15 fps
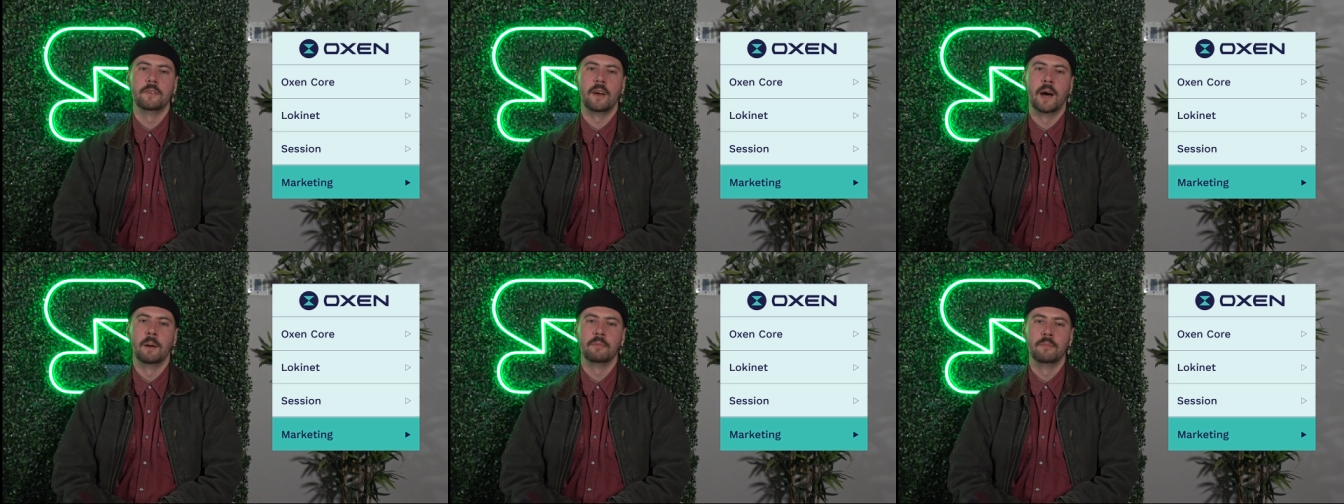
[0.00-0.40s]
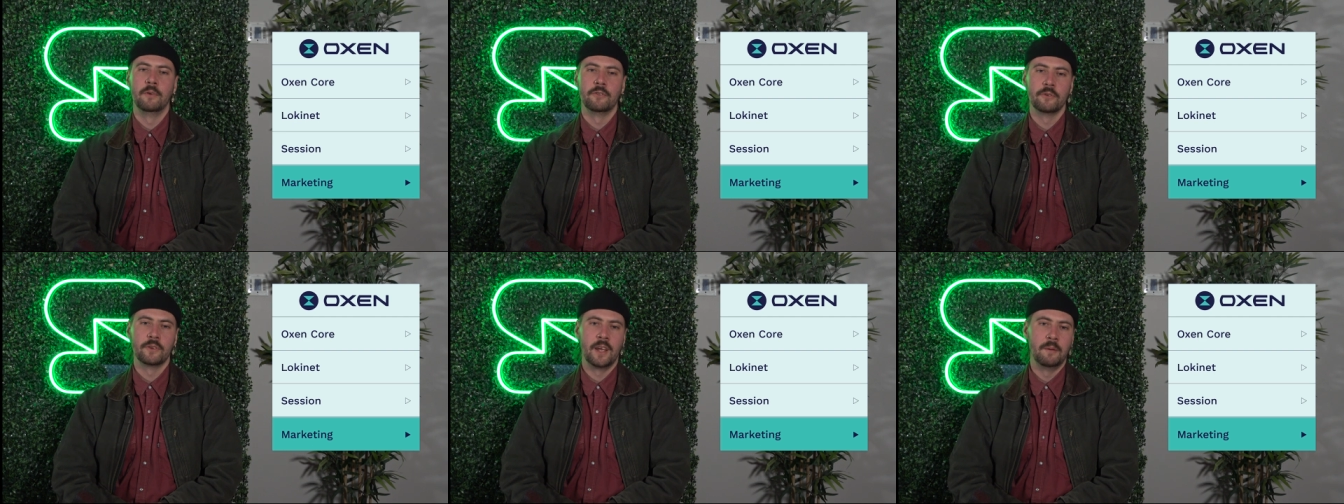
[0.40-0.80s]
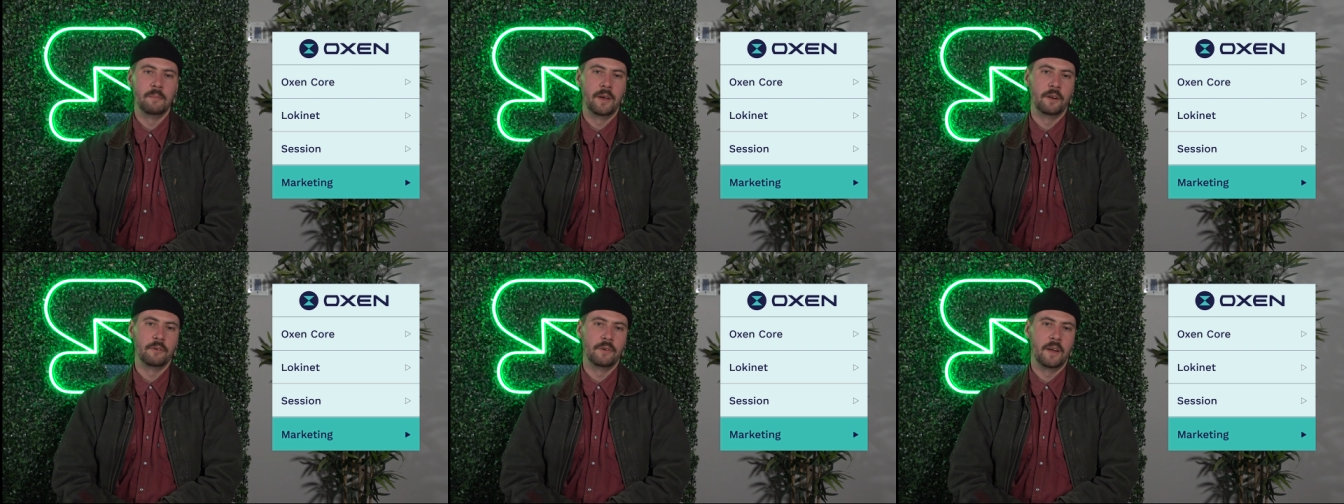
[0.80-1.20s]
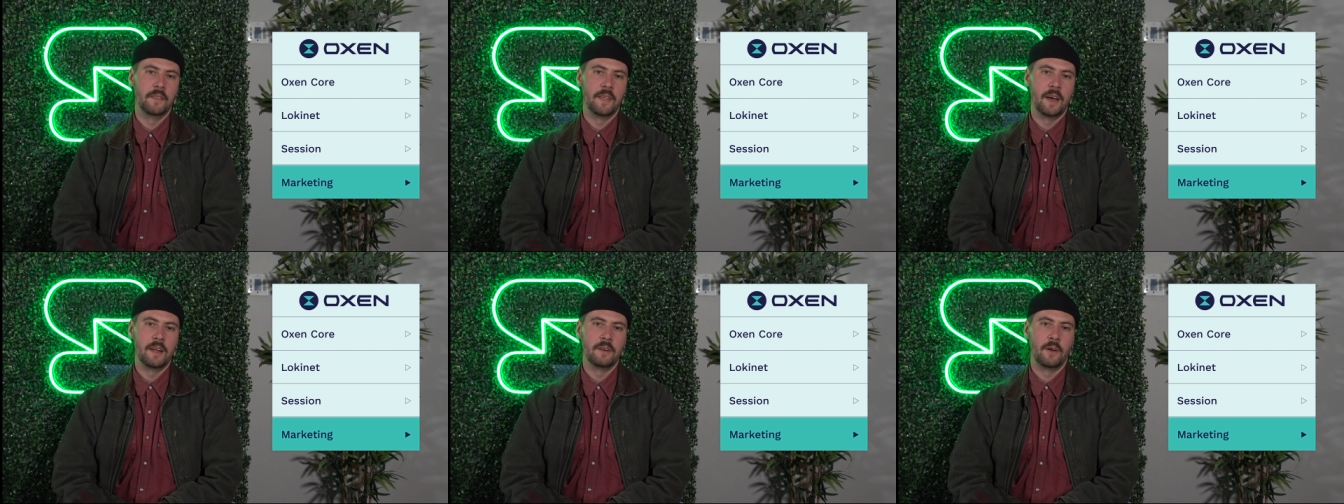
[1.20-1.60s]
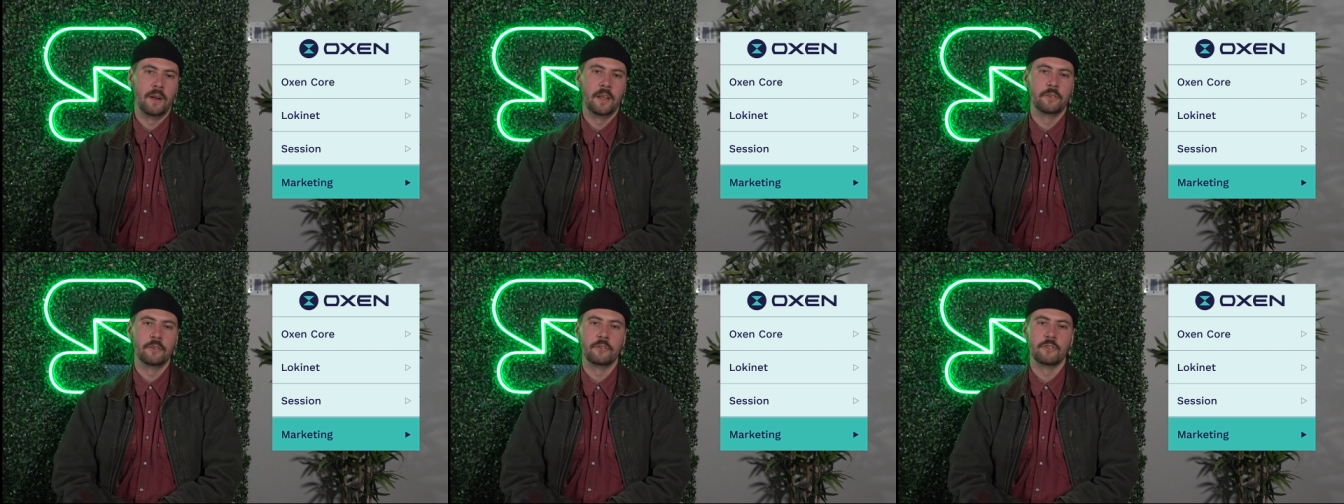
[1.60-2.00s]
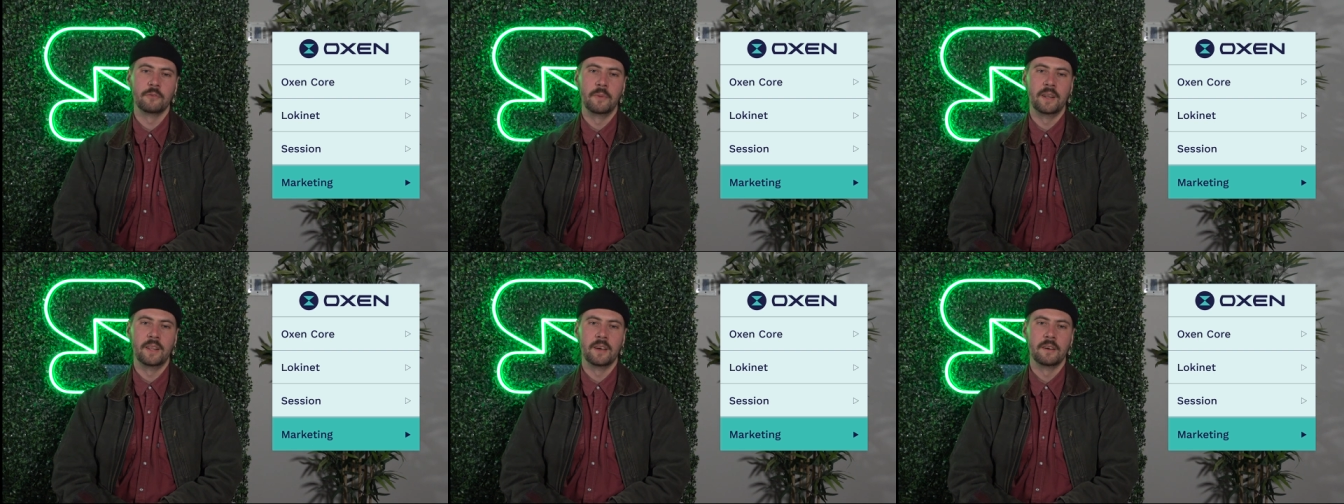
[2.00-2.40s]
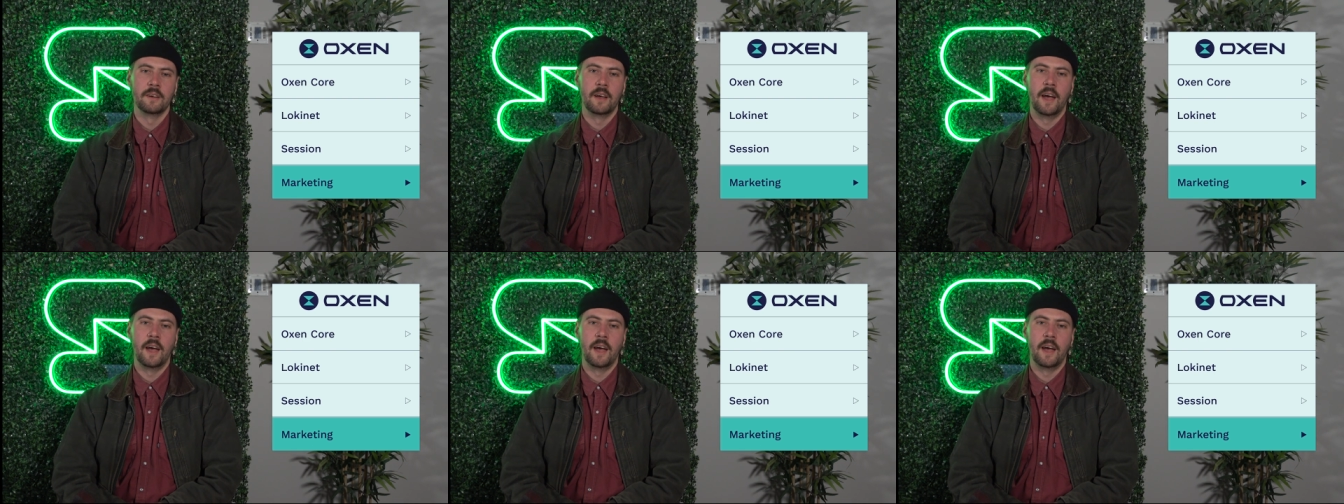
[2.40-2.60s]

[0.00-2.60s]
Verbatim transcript: uh, promotional campaign around that on our social media